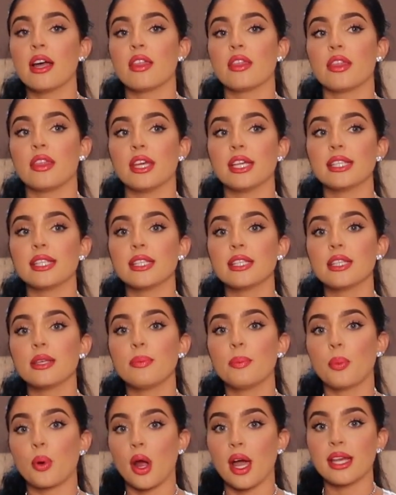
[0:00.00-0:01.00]
This is the
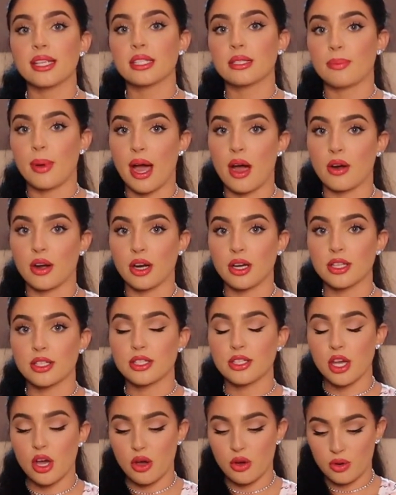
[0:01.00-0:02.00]
pressed powder.
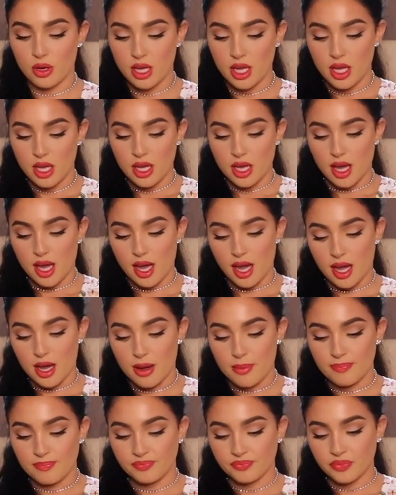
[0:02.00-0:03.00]
So
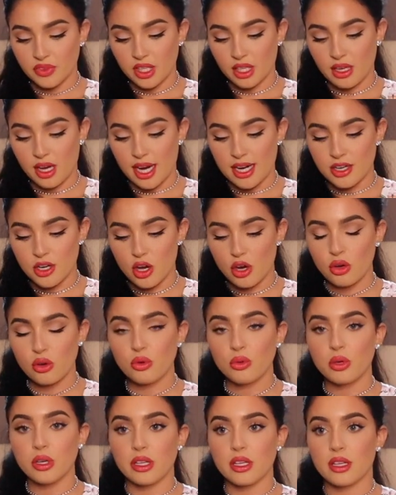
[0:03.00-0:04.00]
I
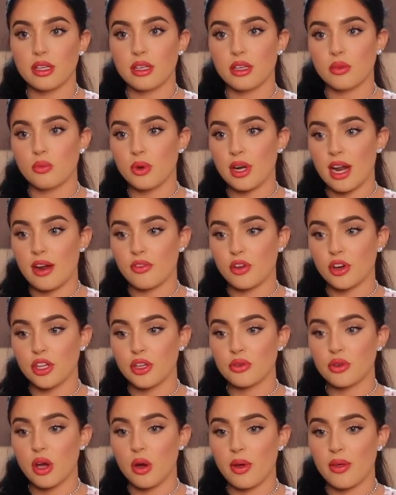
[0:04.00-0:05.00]
know whenever
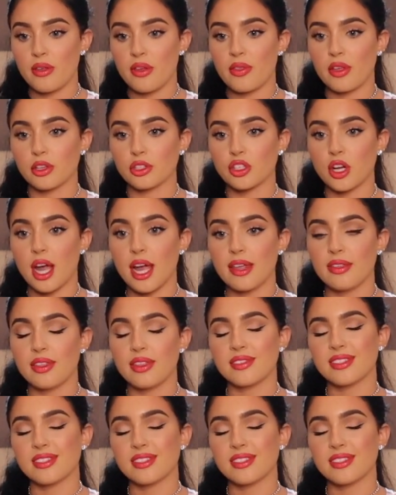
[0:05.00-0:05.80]
you go in it, they'll try,